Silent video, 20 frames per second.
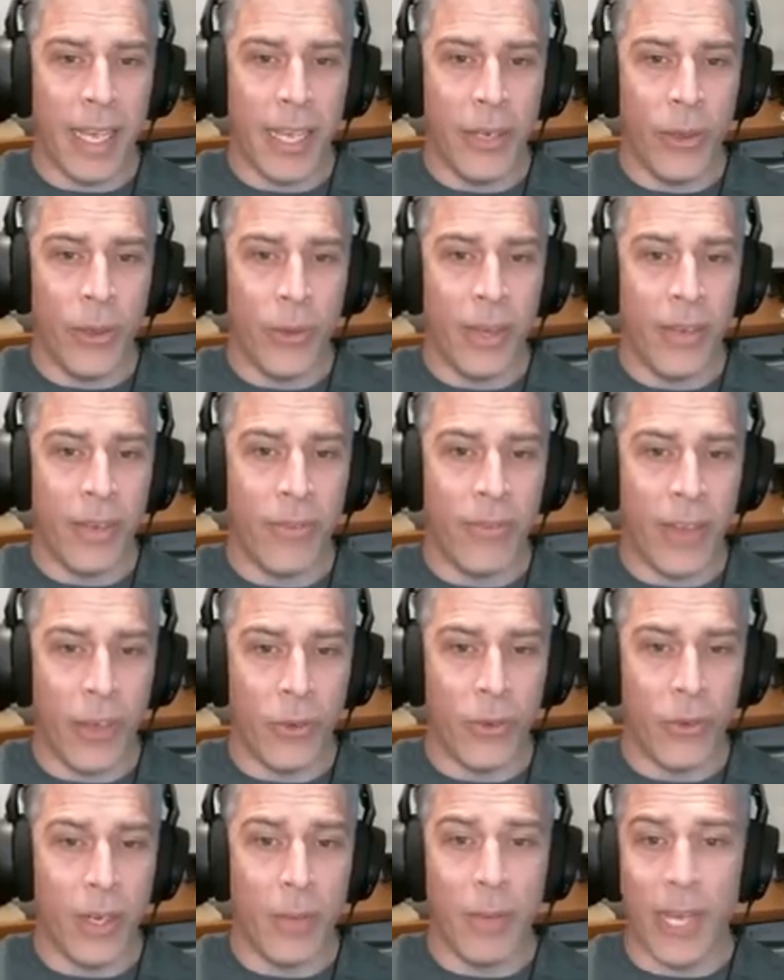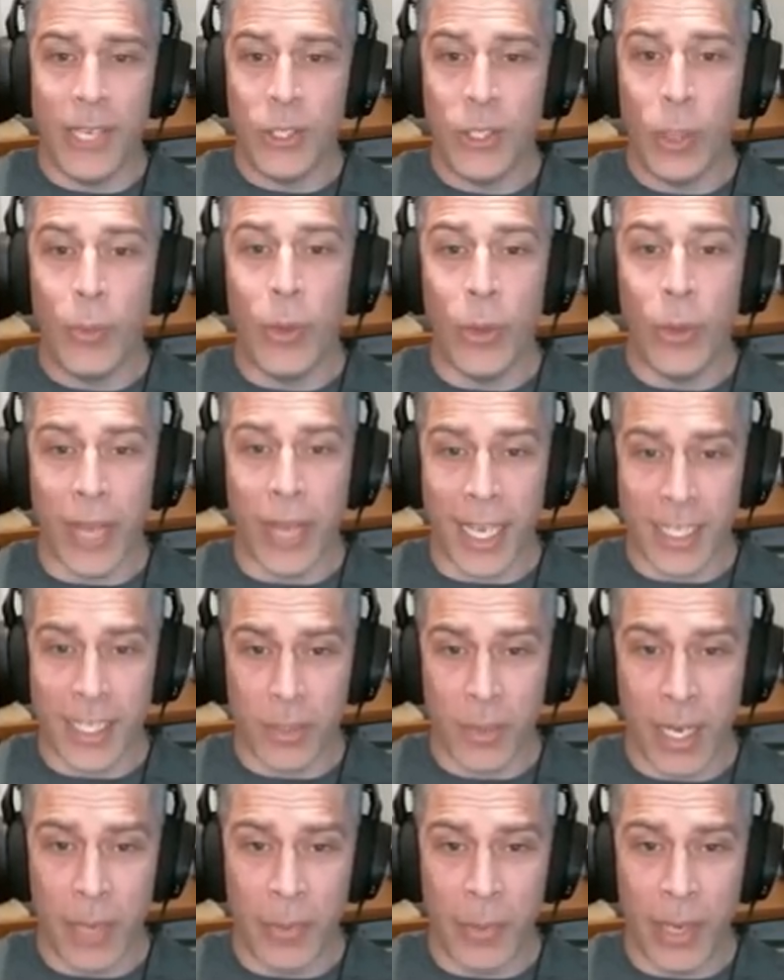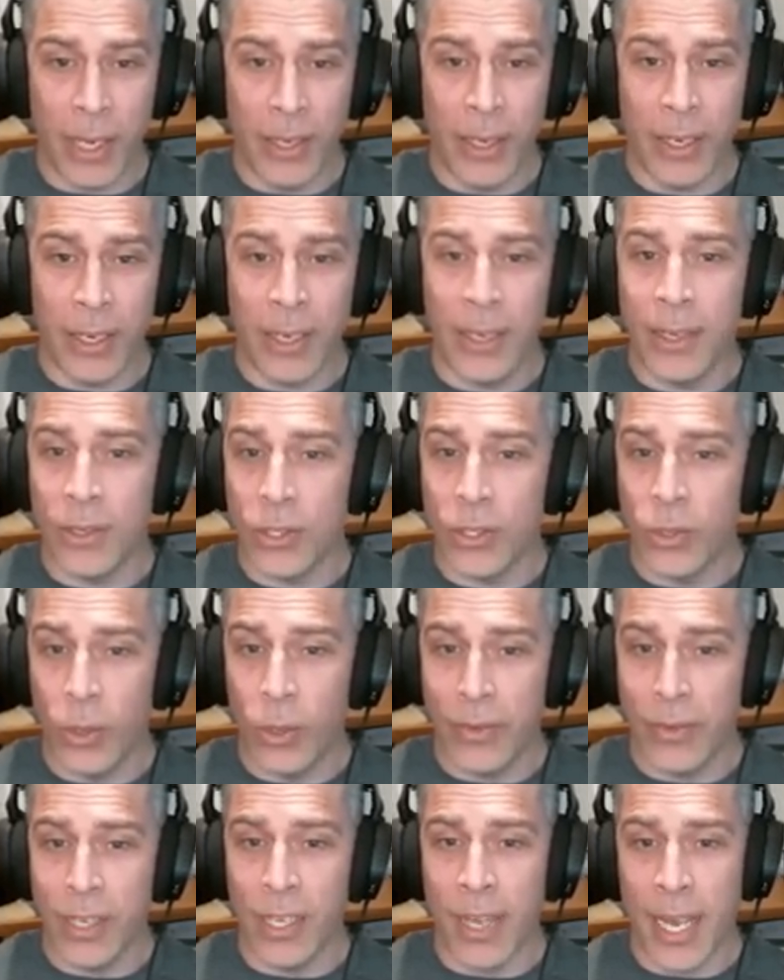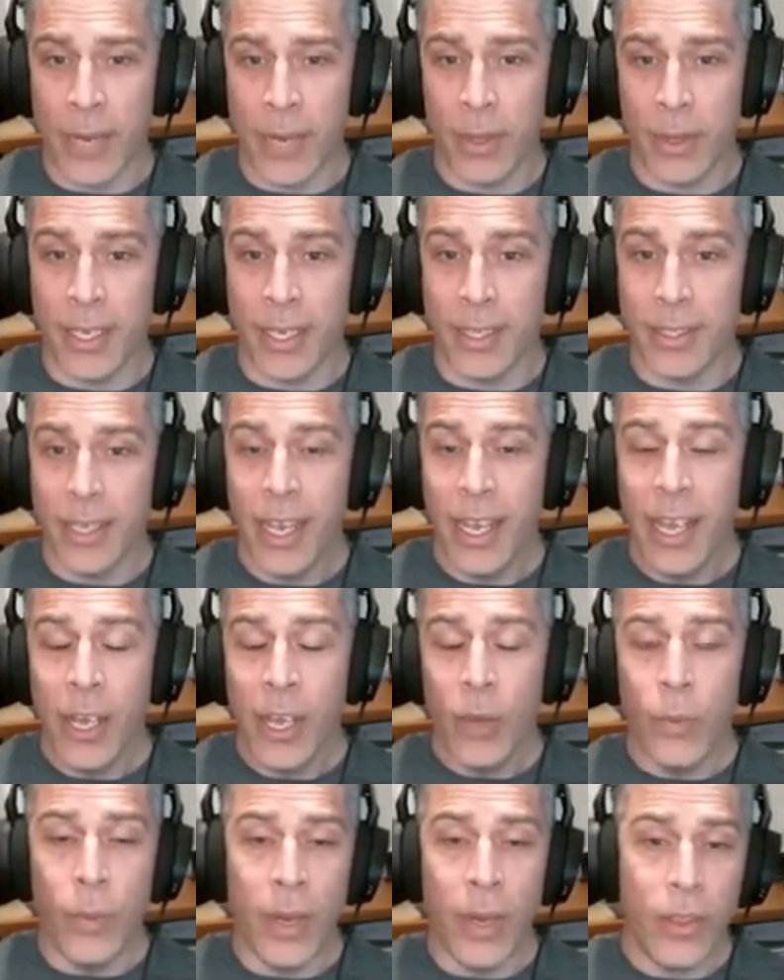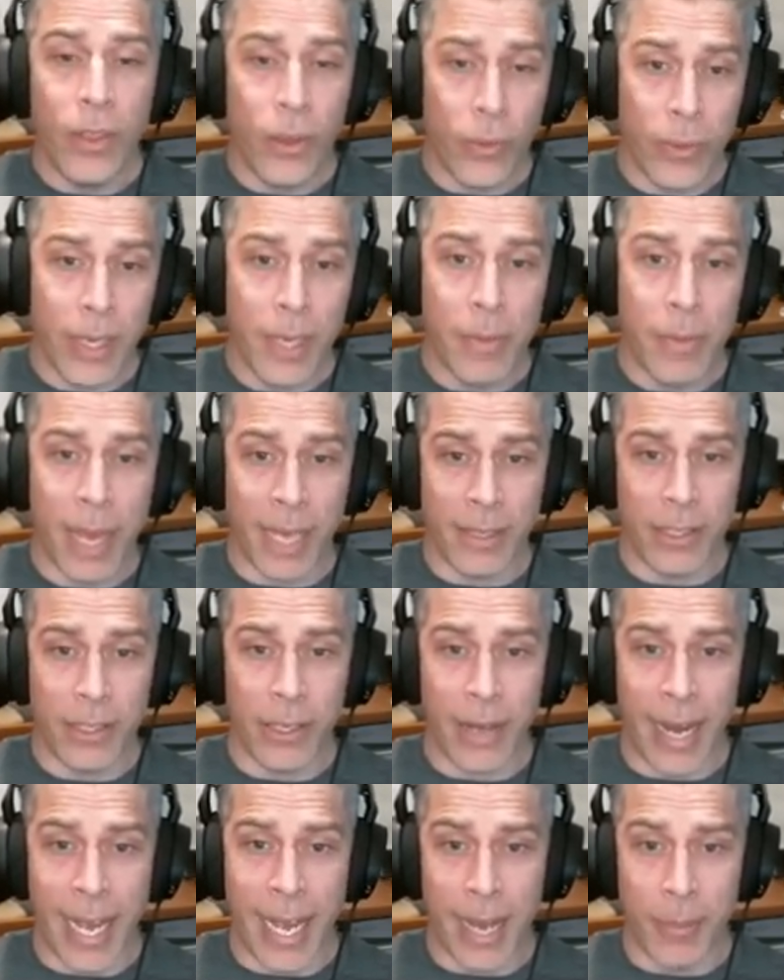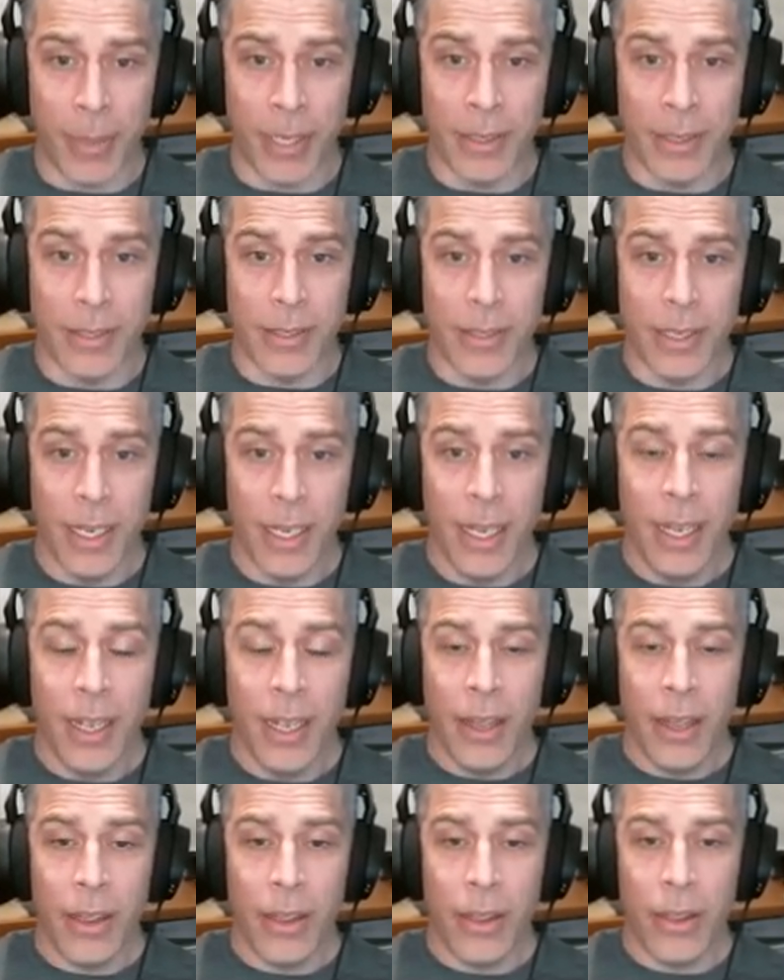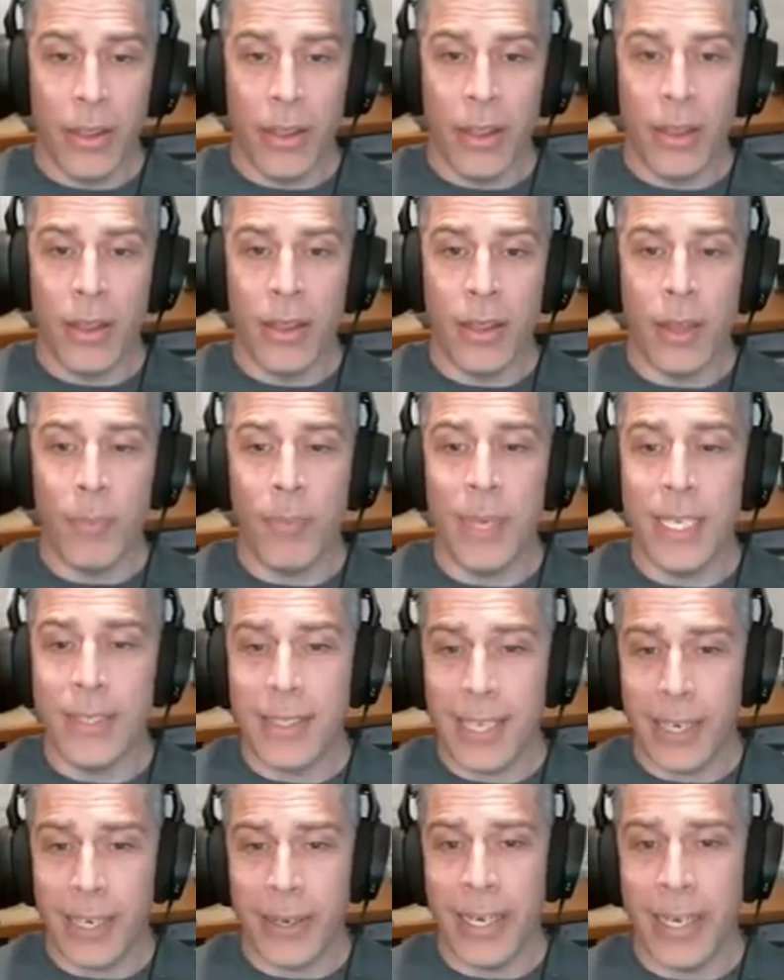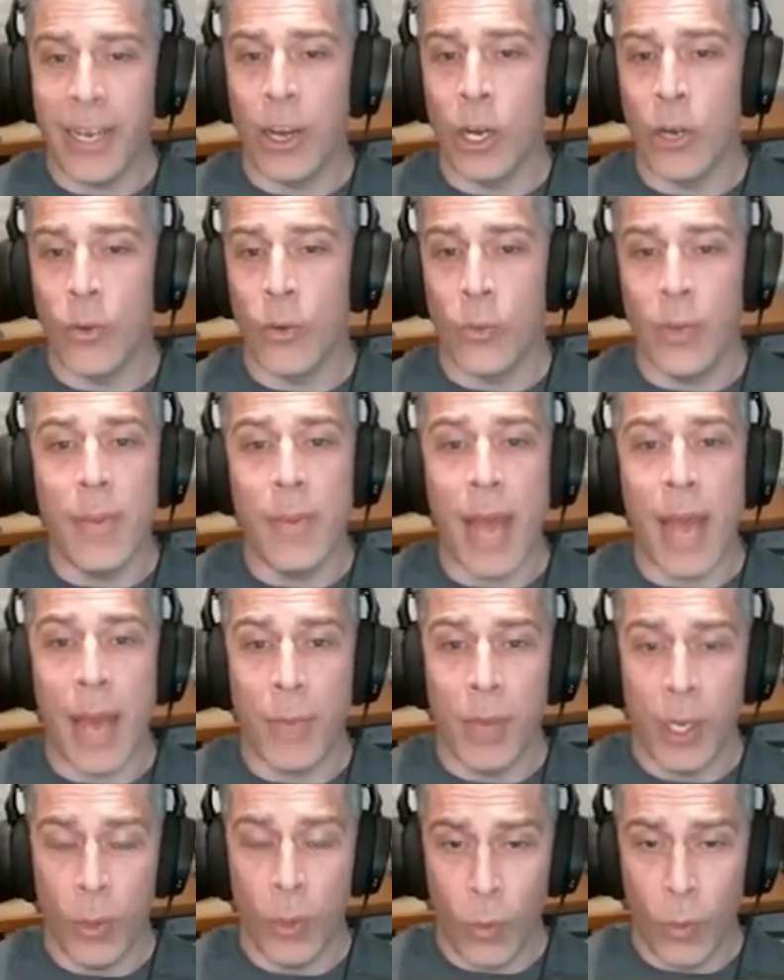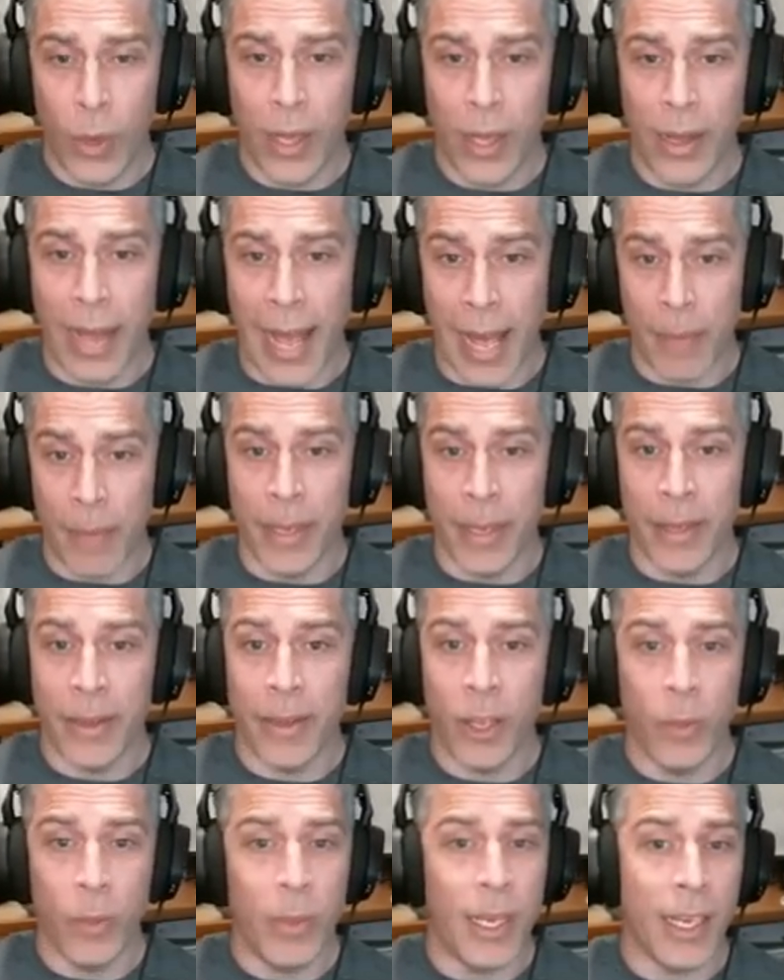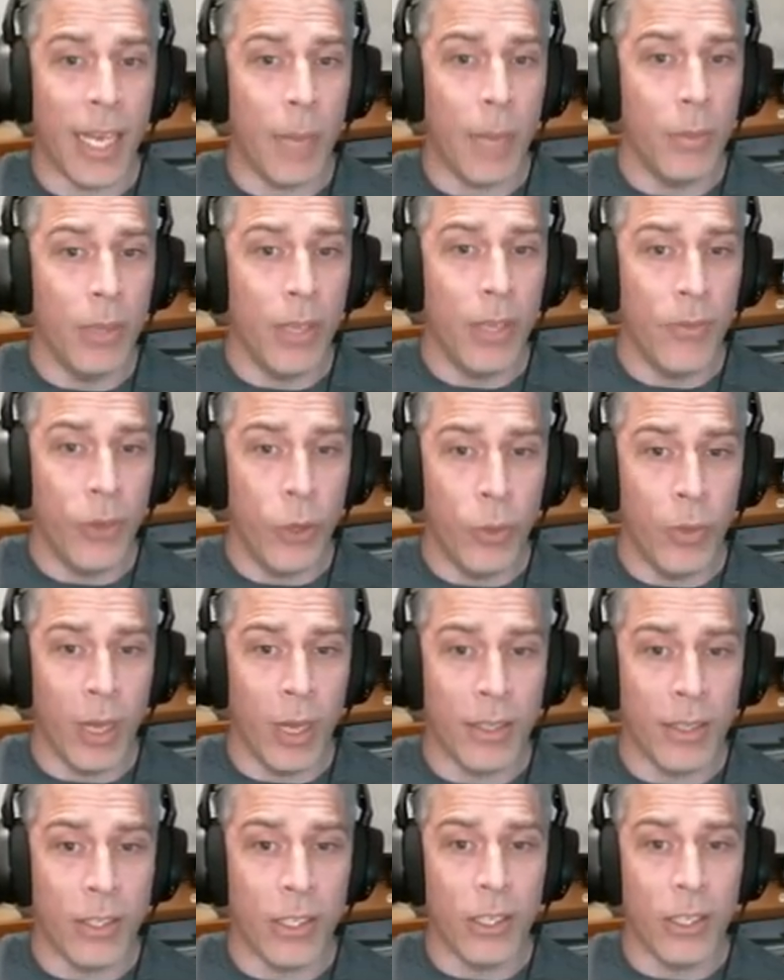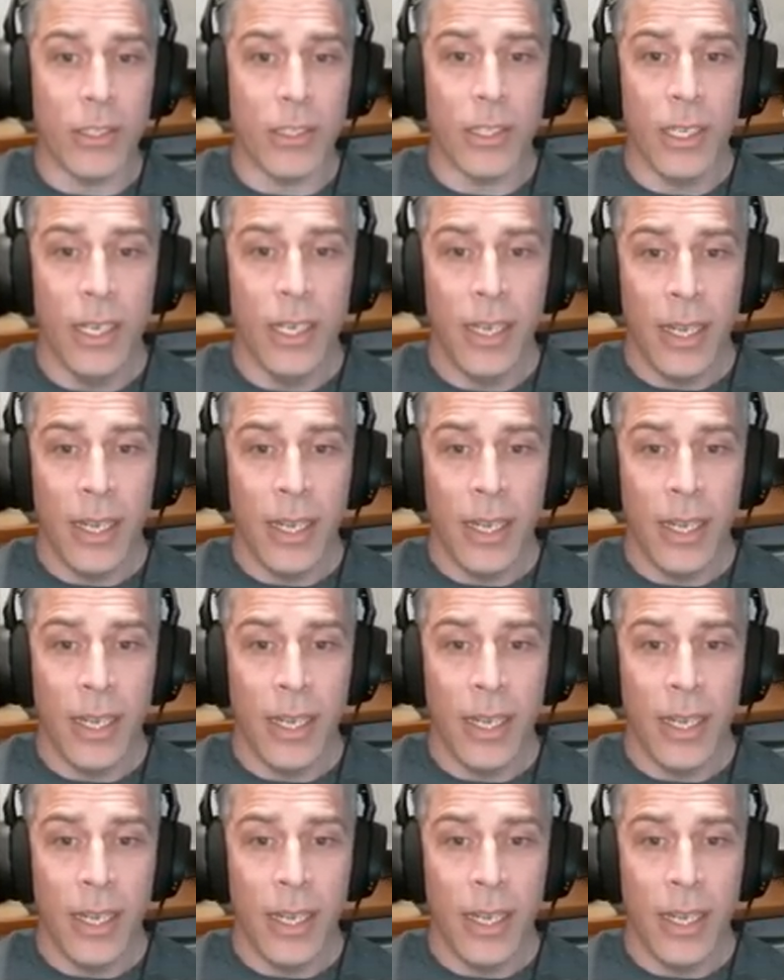I know that Foundry and Paizo both asked my opinion, and they're sort of in line with this. When the remaster happens, the bestiary art remapping will happen. There'll be a couple of new monsters.